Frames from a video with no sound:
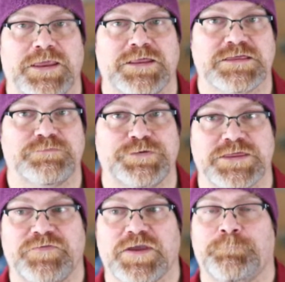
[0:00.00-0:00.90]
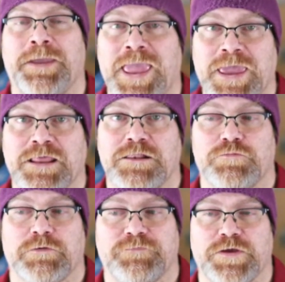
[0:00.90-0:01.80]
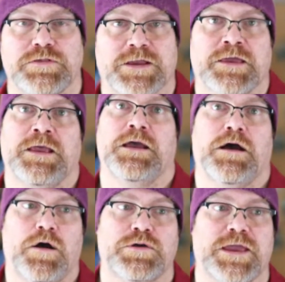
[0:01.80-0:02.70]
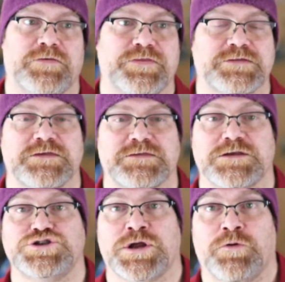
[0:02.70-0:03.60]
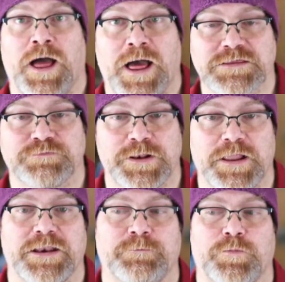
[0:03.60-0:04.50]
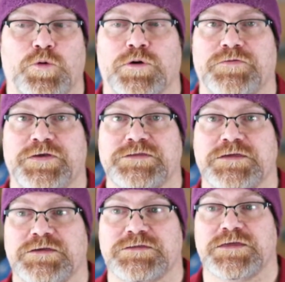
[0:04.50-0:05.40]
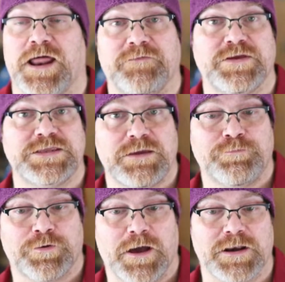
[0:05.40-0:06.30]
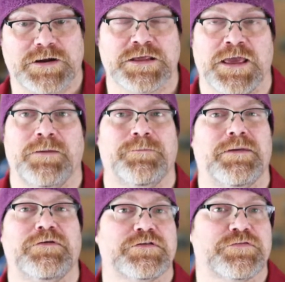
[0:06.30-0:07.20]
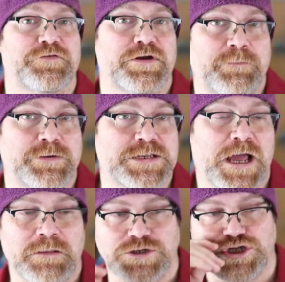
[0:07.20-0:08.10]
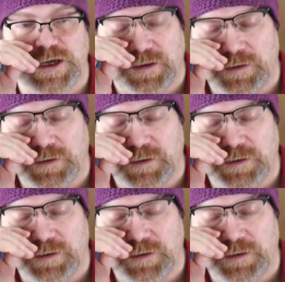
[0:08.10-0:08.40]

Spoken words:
a specific panel of review, like, okay, this is a general hospital item, or this is an IVD product. Maybe it's for hematology,